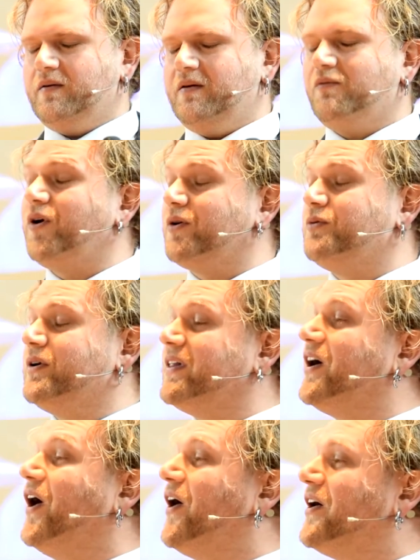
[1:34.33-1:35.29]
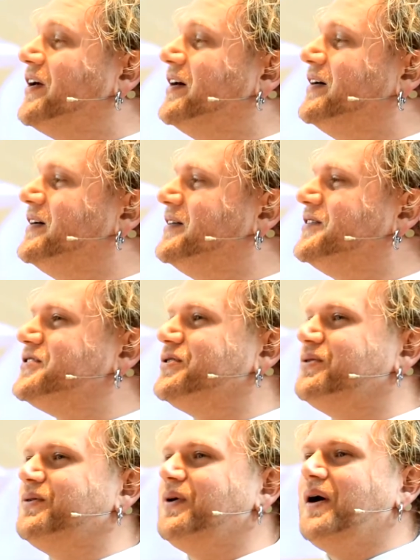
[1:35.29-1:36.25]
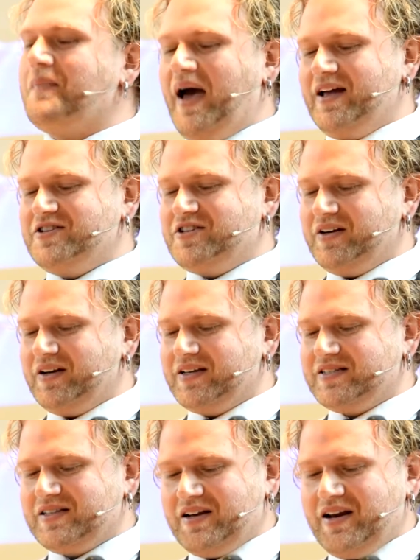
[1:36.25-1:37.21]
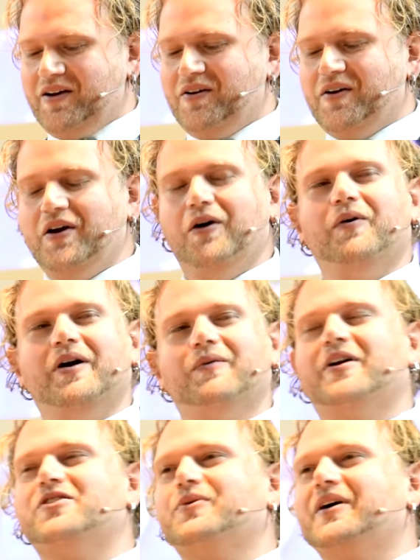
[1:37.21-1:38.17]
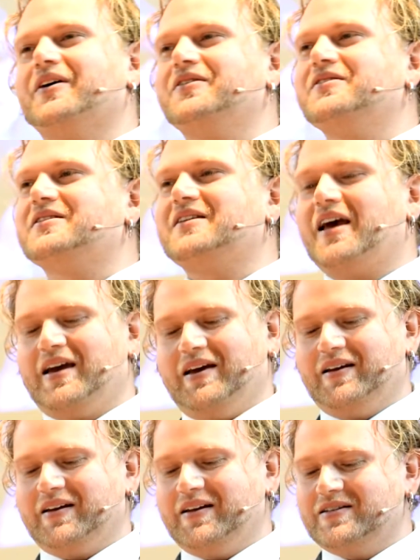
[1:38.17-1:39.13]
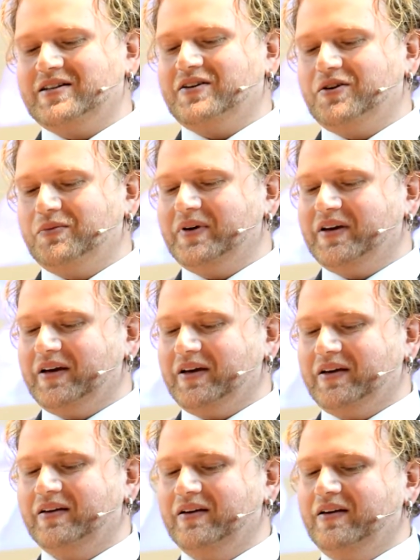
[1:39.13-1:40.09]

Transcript: I've worked really hard to imagine a scenario in which we could stay and continue being